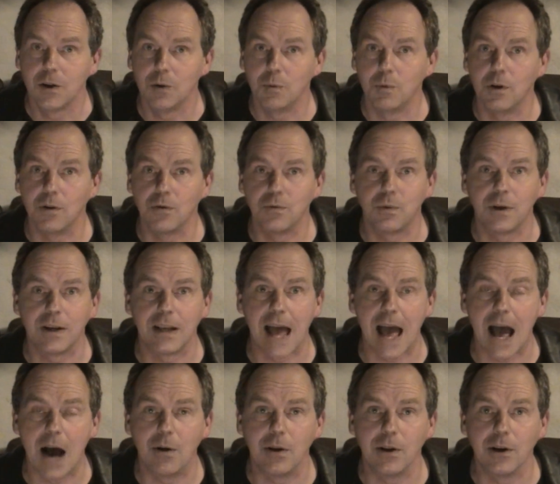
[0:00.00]
The wolf went
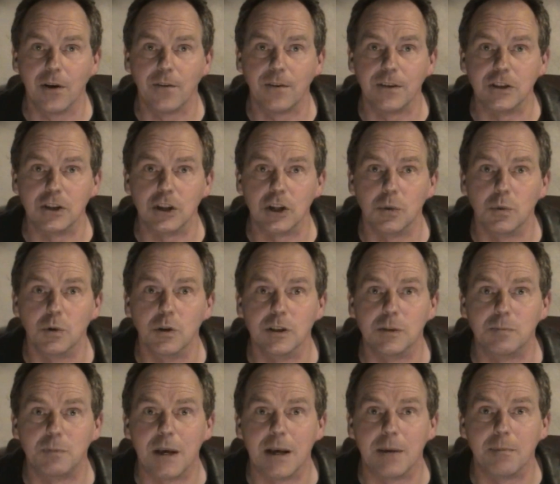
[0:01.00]
howling off into the
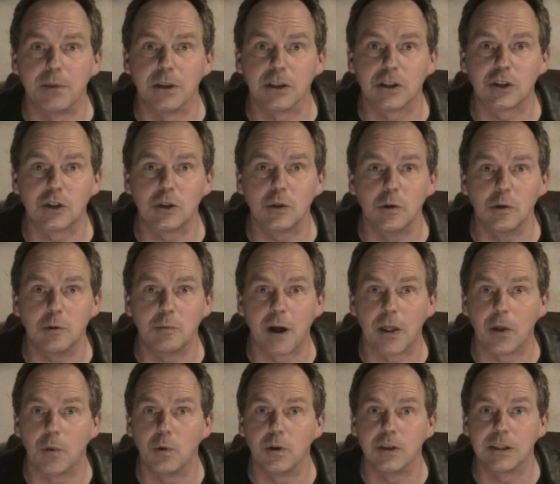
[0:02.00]
woods, being pursued
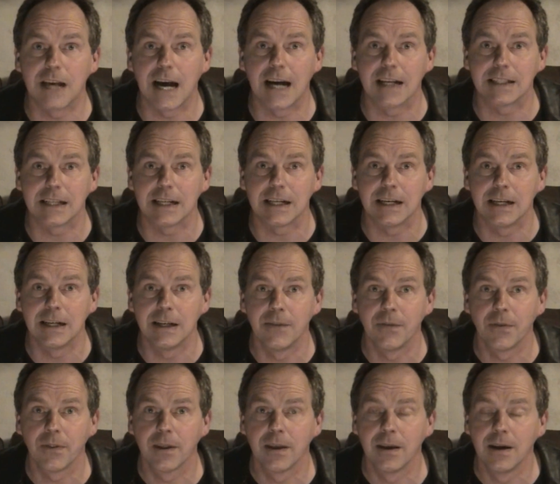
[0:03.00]
by the woodcutter.
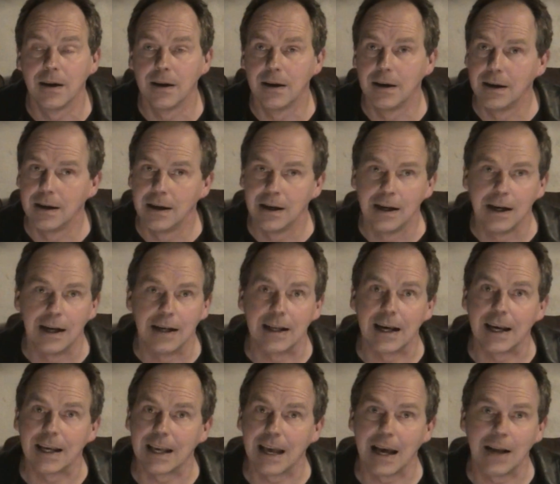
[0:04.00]

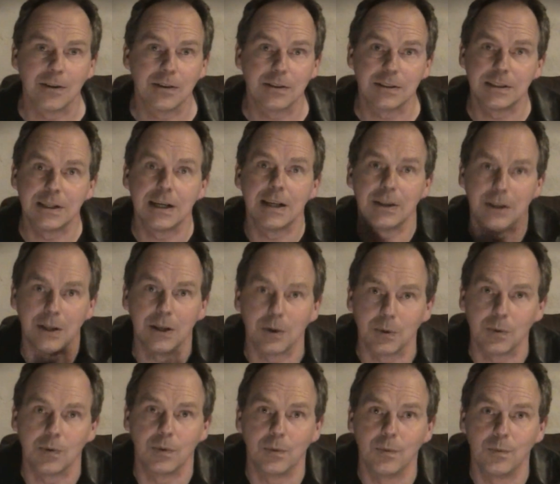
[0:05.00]
And I cannot tell
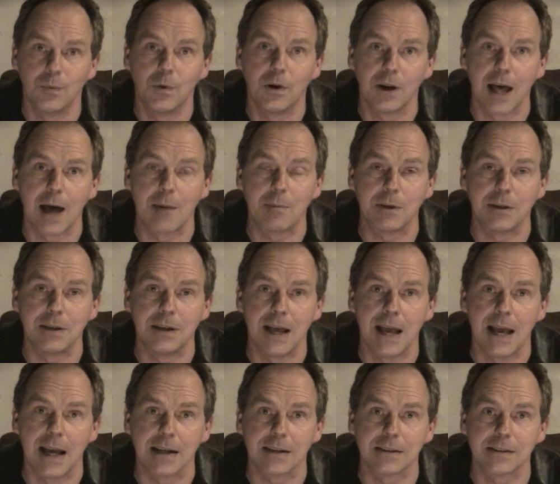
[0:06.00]
you what happened
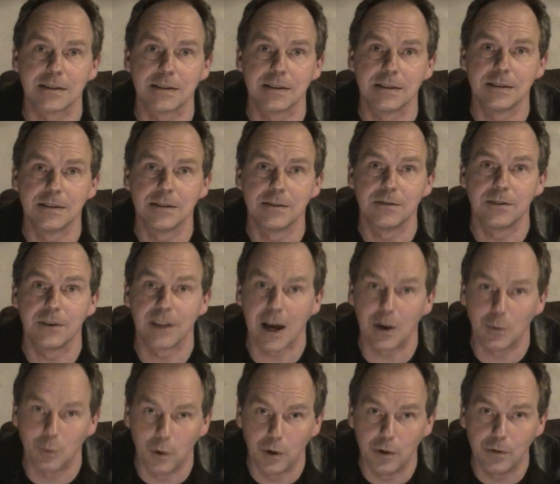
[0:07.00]
next, for
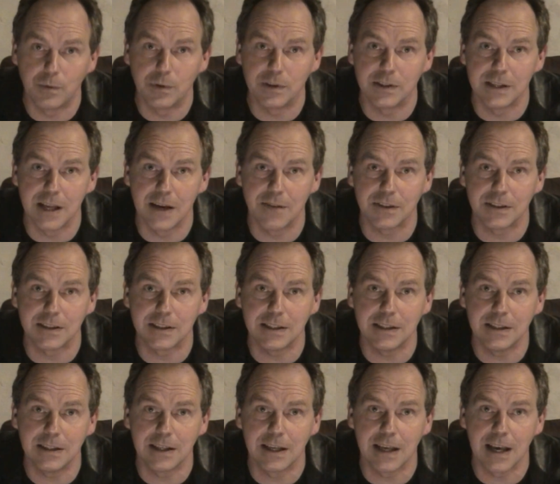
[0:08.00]
that wolf was never
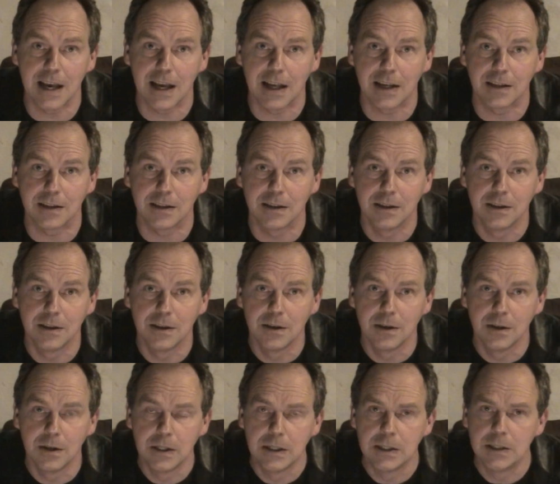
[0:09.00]
seen again.
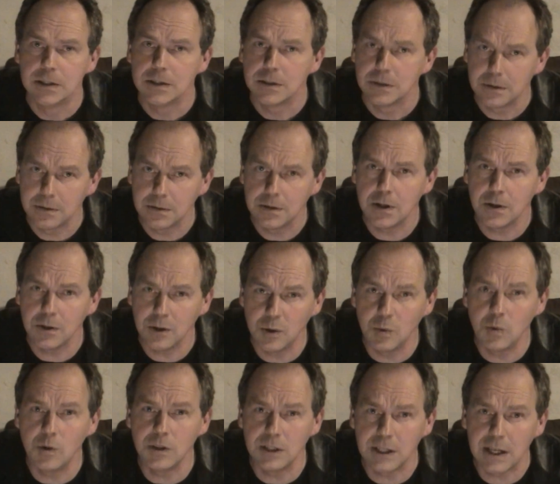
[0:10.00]
although the
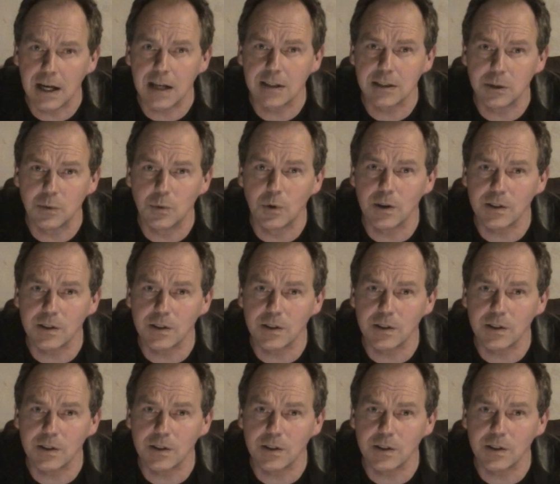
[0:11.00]
woodcutter